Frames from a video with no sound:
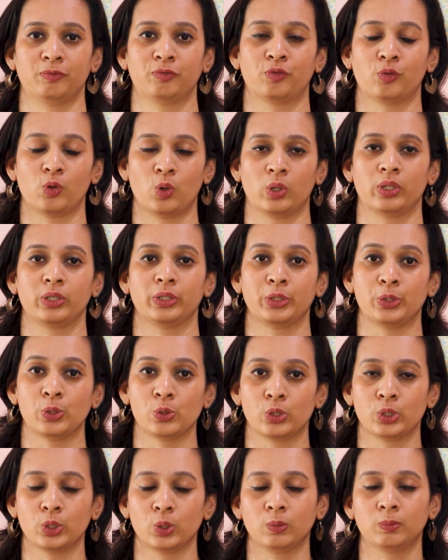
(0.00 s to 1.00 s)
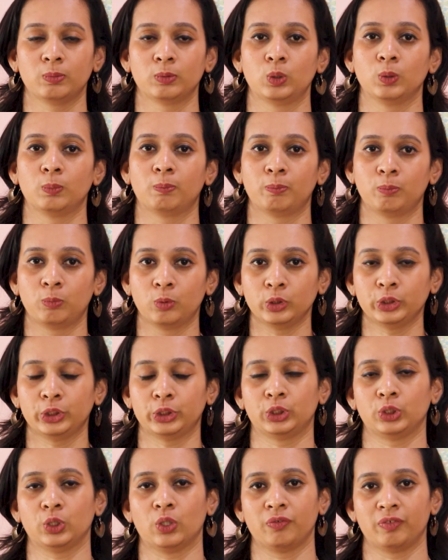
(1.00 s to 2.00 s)
for YouTube to
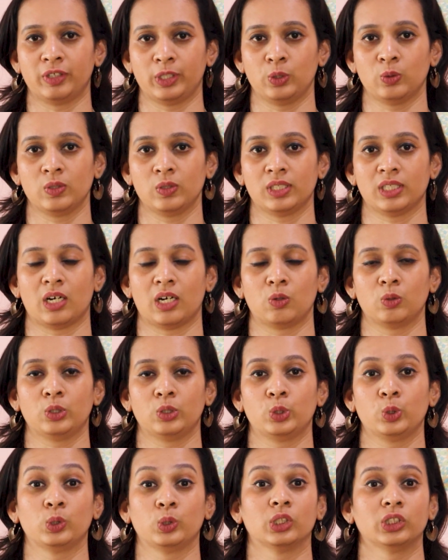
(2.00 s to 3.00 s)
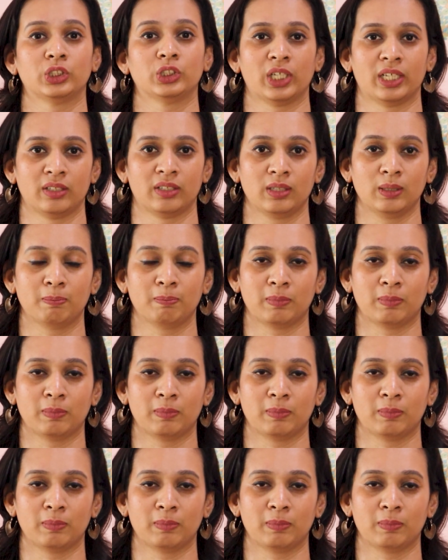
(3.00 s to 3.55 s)
push your videos out to the general